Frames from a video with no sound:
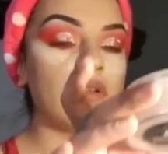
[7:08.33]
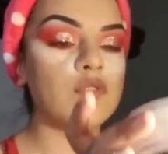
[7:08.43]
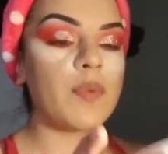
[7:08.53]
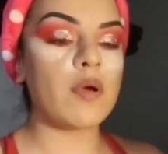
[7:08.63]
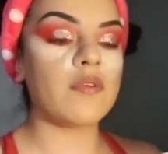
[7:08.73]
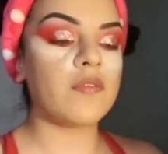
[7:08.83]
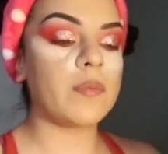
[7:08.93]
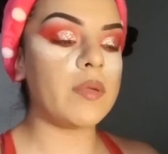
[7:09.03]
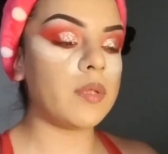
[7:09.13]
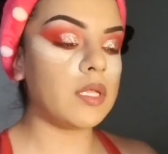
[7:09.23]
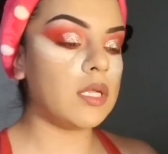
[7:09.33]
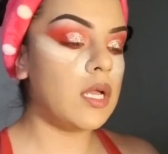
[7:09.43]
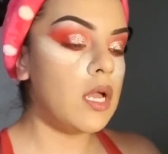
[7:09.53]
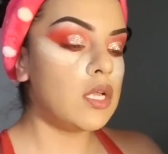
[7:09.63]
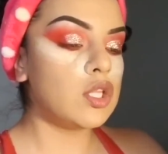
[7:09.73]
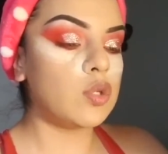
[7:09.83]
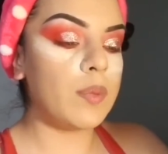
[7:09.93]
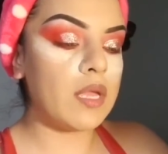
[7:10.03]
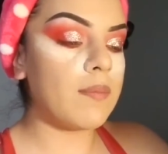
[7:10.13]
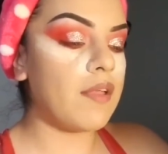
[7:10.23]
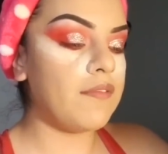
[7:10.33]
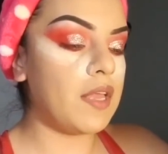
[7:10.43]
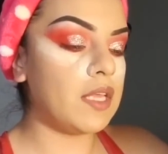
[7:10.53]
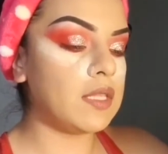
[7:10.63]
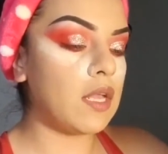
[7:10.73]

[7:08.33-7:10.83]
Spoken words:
loose powder from Maybelline to bake my face.